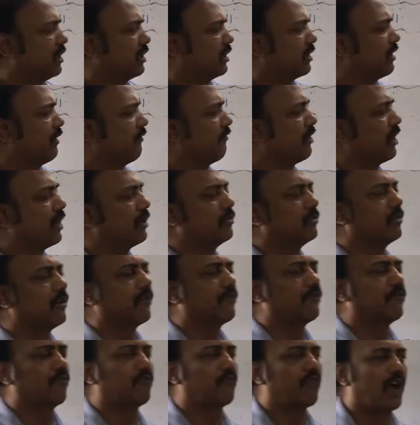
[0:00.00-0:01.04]
the value
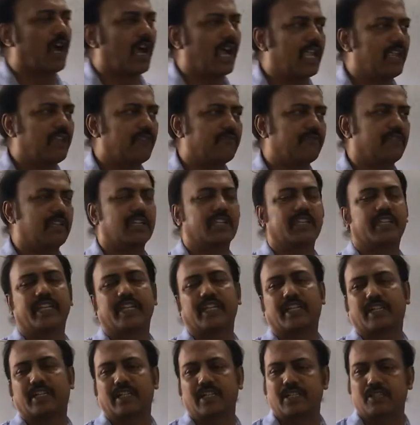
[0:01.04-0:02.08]
of y will
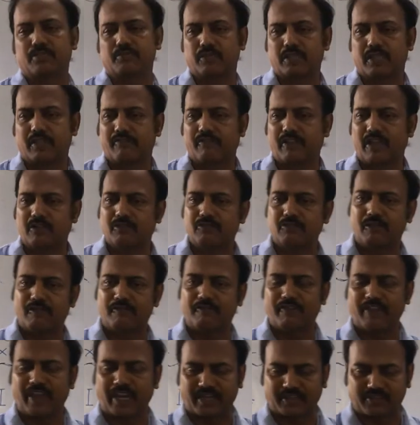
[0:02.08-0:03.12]
decrease with the value of
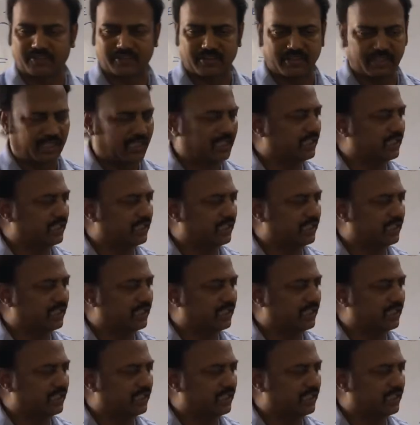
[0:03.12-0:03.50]
x.